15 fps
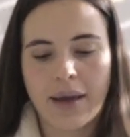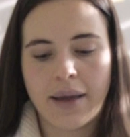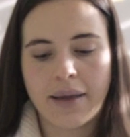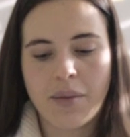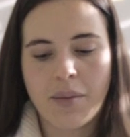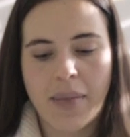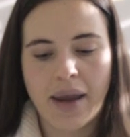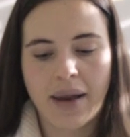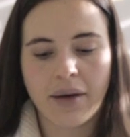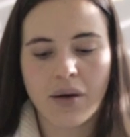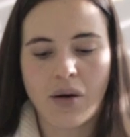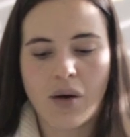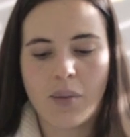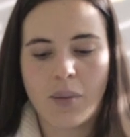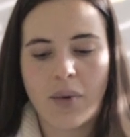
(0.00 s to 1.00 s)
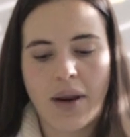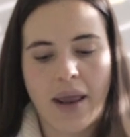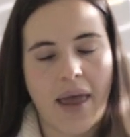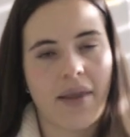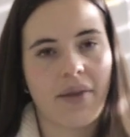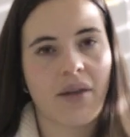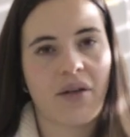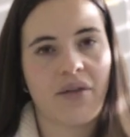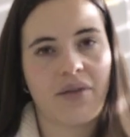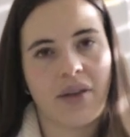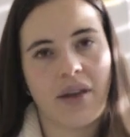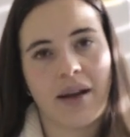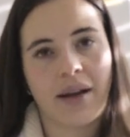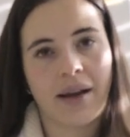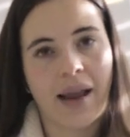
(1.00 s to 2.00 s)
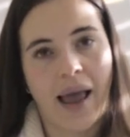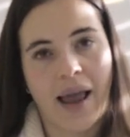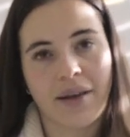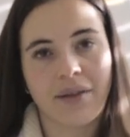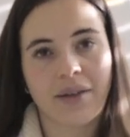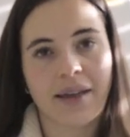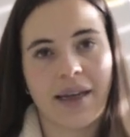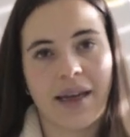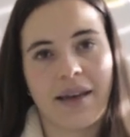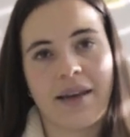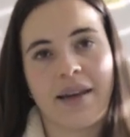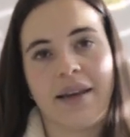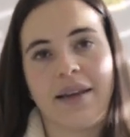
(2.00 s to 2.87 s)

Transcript: The main component of the KYTO kit